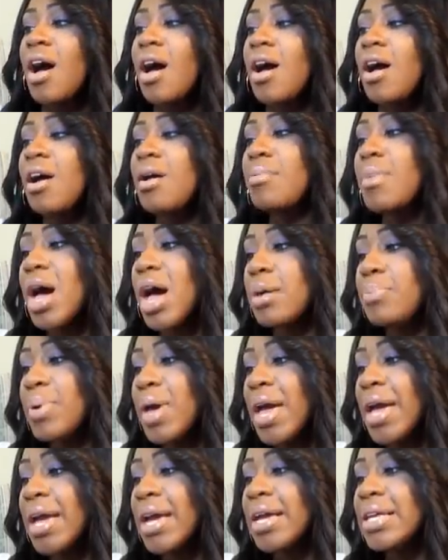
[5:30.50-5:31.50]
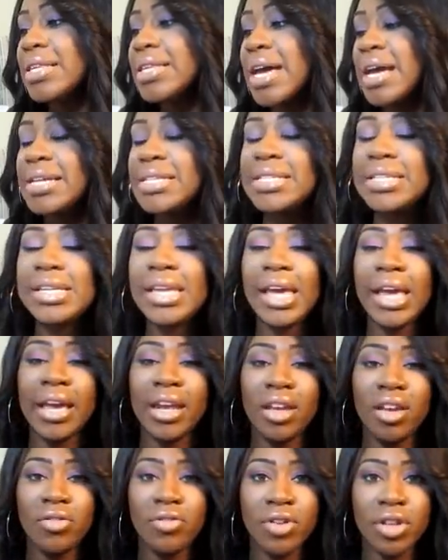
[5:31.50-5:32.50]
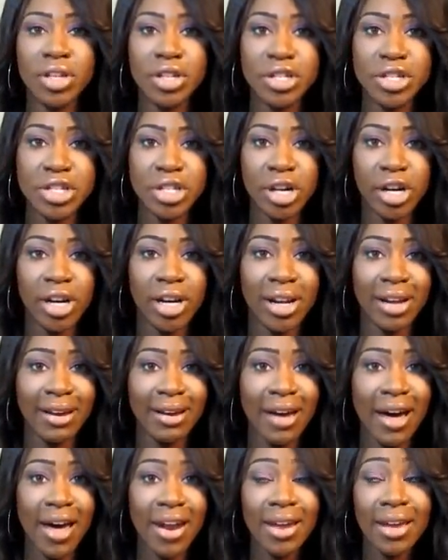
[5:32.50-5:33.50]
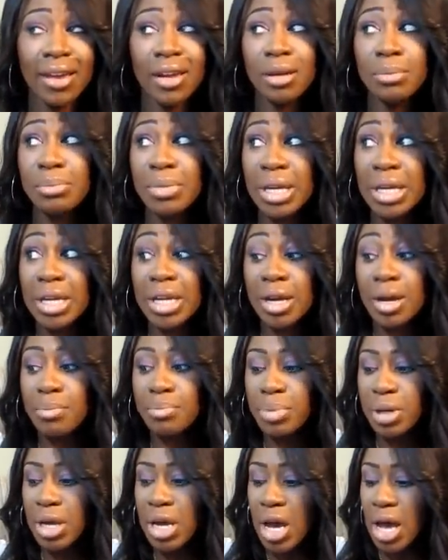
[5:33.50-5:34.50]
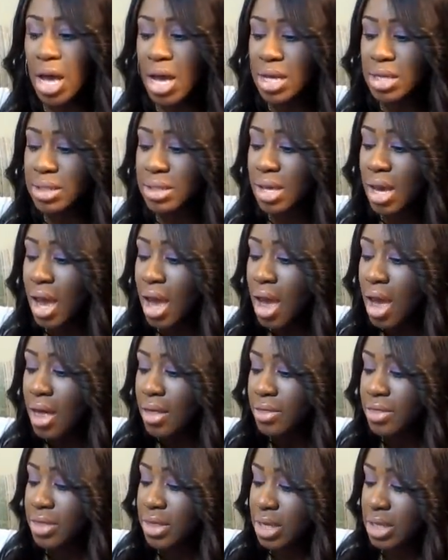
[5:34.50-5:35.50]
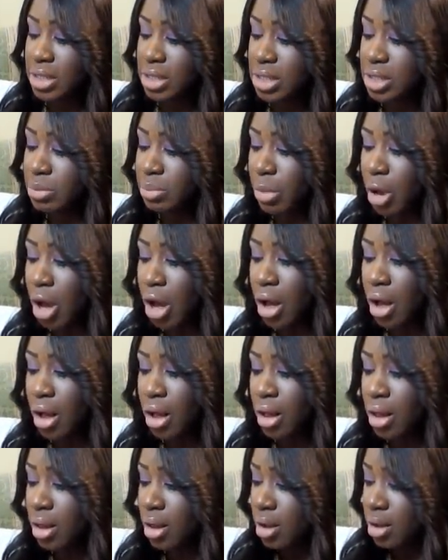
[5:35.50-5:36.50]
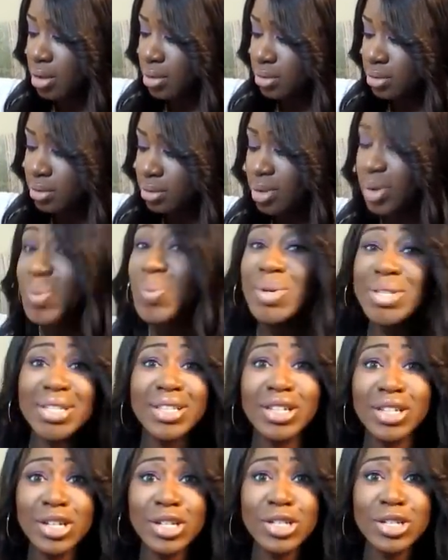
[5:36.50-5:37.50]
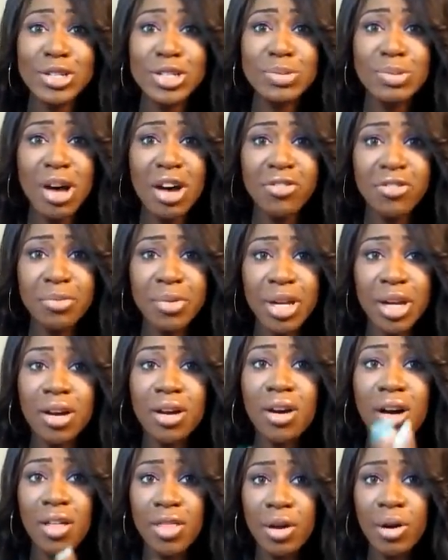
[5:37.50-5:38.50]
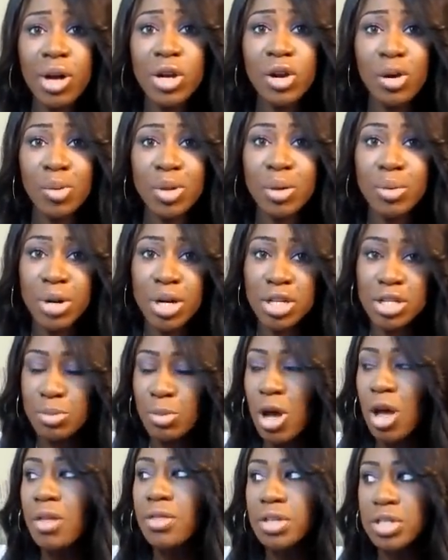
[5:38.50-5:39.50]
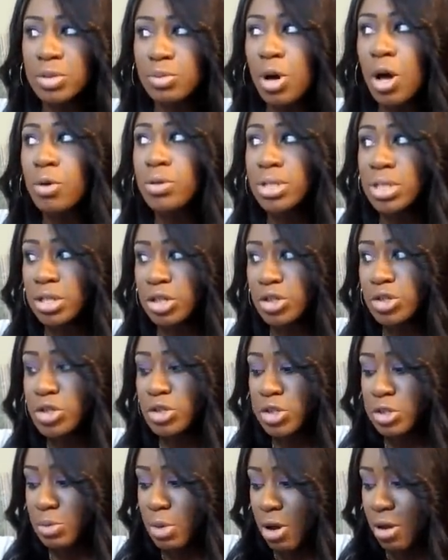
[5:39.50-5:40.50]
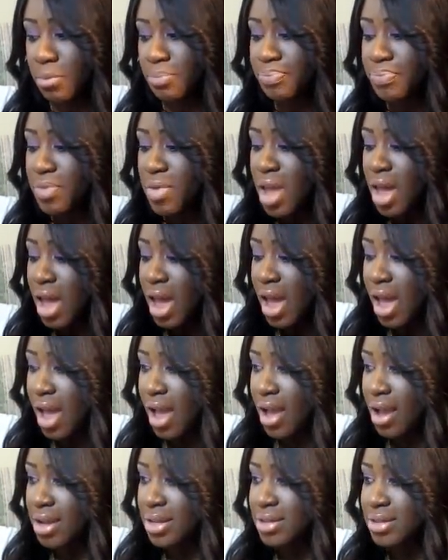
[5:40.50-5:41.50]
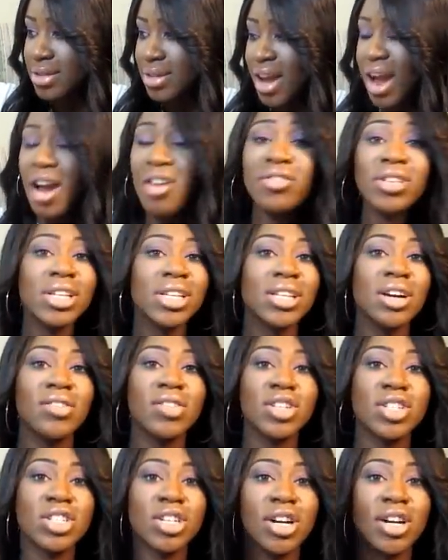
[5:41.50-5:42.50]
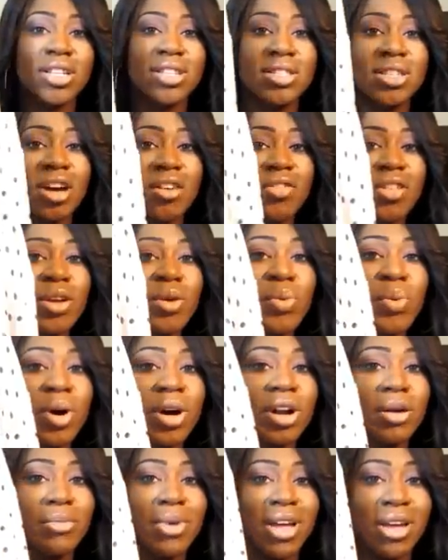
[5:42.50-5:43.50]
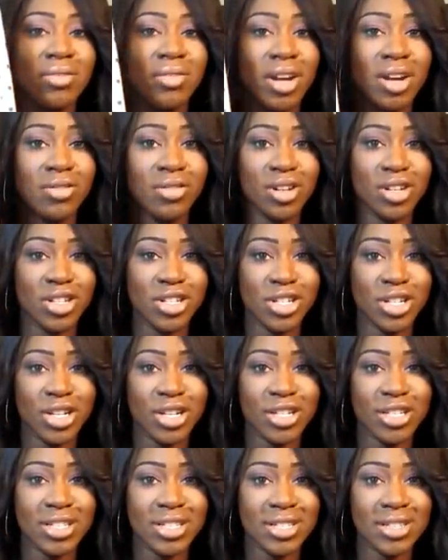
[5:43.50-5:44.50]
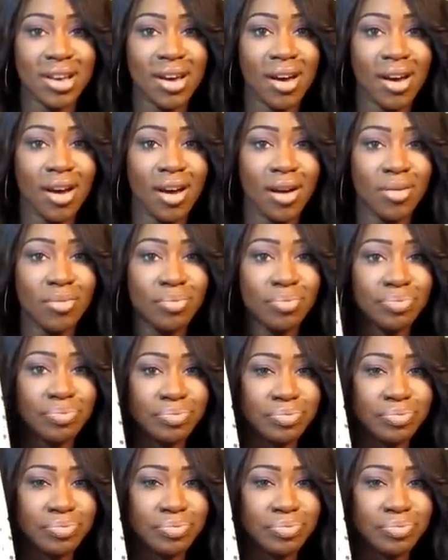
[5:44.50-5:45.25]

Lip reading: I paid $19.80 for this shirt, and I got it in a medium because the small was a little too small for me. Although I normally wear a small, the small was a little too small. And I really love this shirt. It's definitely one of my favorite shirts that